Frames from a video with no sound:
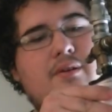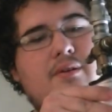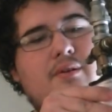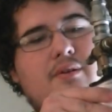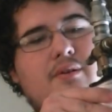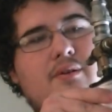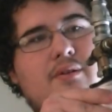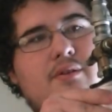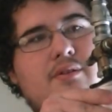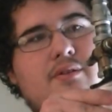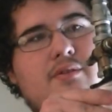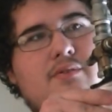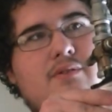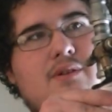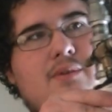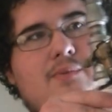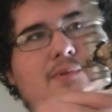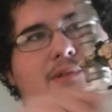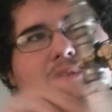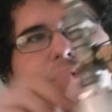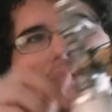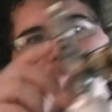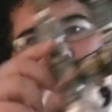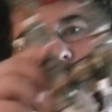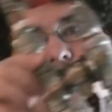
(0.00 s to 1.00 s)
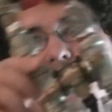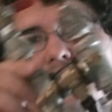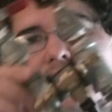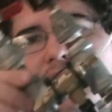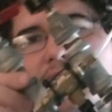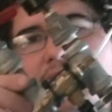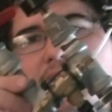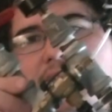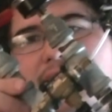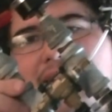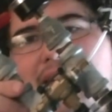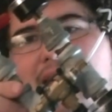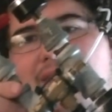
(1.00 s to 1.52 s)
what does it drop it down? I think
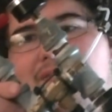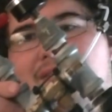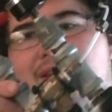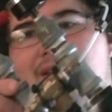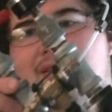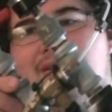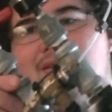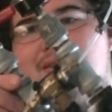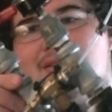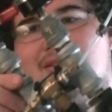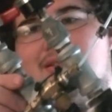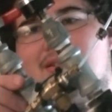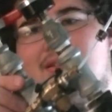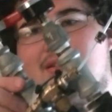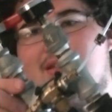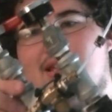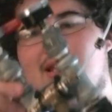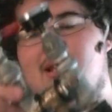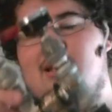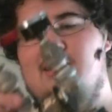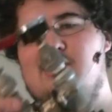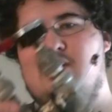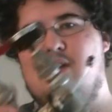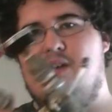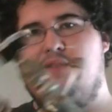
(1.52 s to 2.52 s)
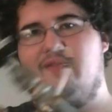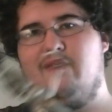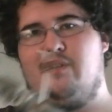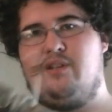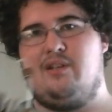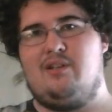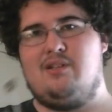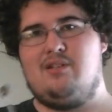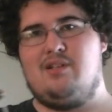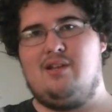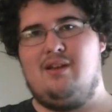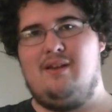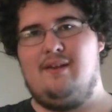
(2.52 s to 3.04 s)
that's 1/2 inch. Yeah, that's 1/2
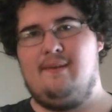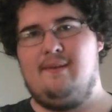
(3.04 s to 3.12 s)
inch.